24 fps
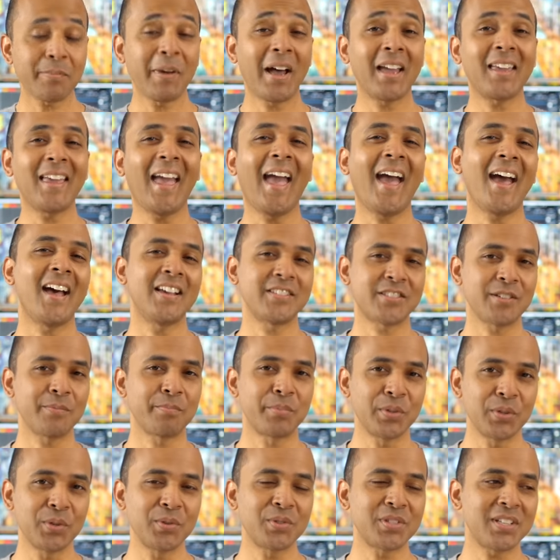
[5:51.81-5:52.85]
mic has a
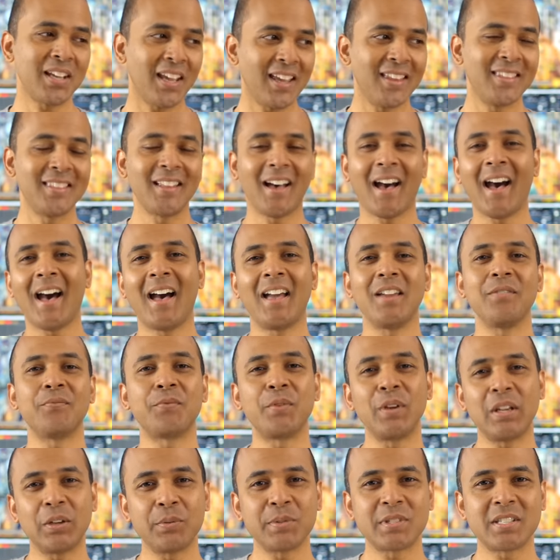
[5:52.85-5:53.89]
boost in the high
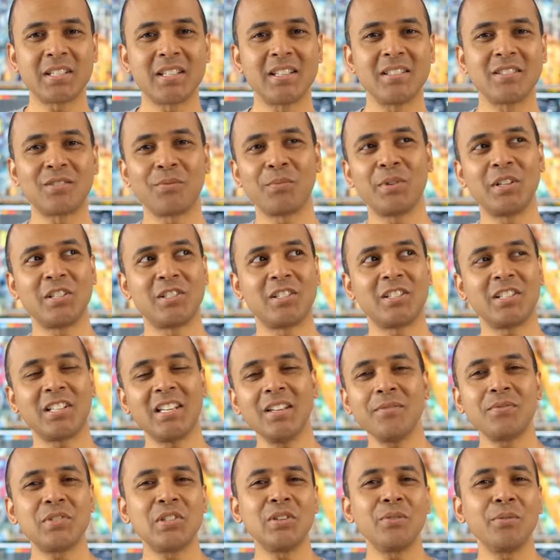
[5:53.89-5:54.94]
frequencies, which
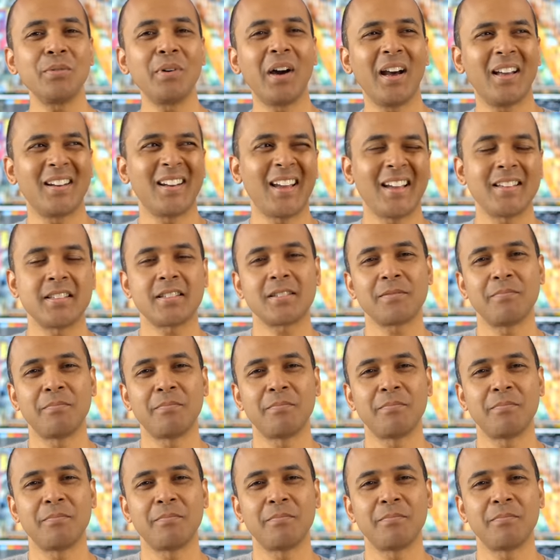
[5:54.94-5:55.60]
gives you a nice